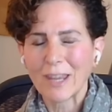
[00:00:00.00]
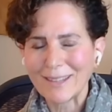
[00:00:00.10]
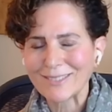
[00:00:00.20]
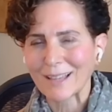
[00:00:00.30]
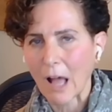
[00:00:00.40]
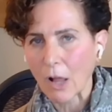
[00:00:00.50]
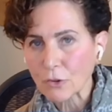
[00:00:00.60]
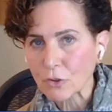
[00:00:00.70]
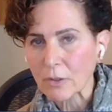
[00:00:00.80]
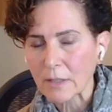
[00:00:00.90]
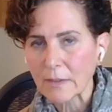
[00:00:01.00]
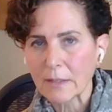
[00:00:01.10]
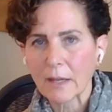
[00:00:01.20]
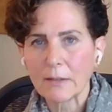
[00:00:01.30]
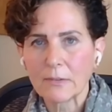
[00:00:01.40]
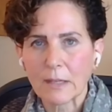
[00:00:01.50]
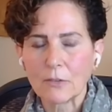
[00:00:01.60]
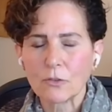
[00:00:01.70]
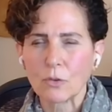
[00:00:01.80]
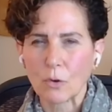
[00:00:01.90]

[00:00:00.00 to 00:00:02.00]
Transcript: to change the culture in the United States,